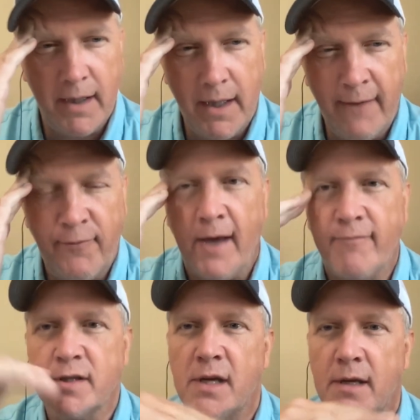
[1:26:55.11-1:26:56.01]
if you have
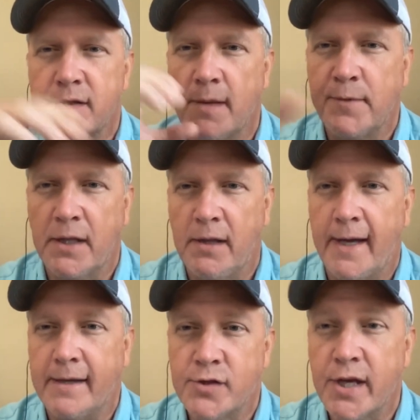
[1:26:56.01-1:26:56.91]
the, uh, something
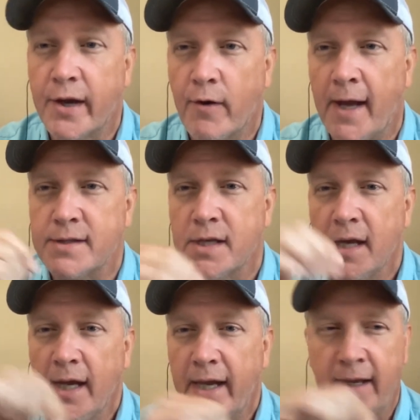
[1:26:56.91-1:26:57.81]
like cigarettes,
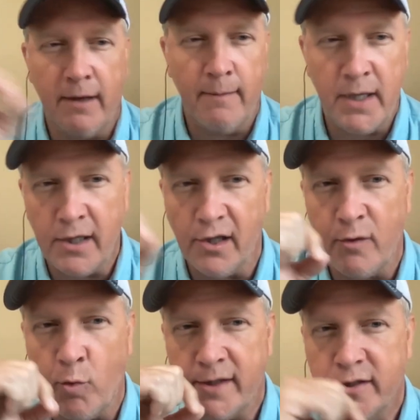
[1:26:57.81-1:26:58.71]
it immediately
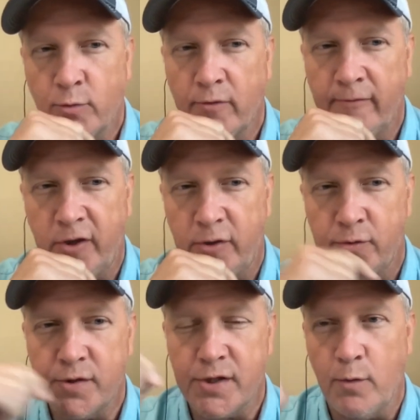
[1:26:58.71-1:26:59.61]
went to
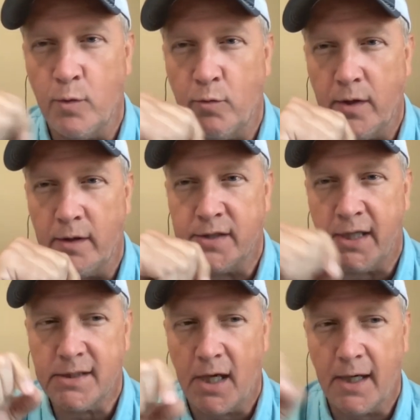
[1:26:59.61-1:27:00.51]
review. So
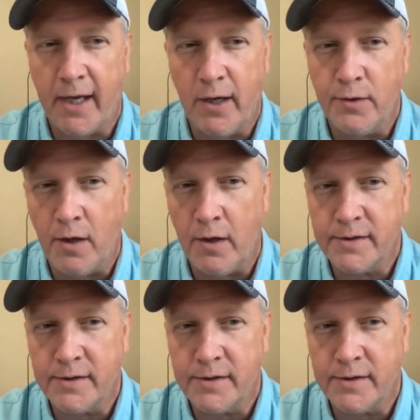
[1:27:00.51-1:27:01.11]
TikTok held on